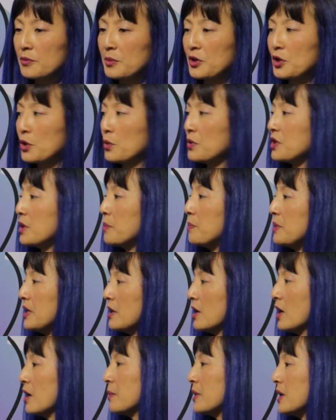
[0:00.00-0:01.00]
familiar with the
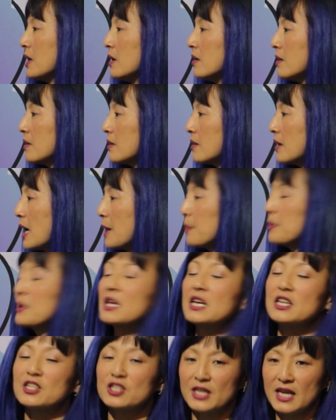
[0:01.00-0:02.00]
Bitnami
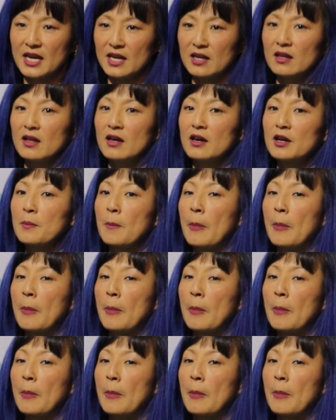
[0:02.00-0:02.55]
application catalog.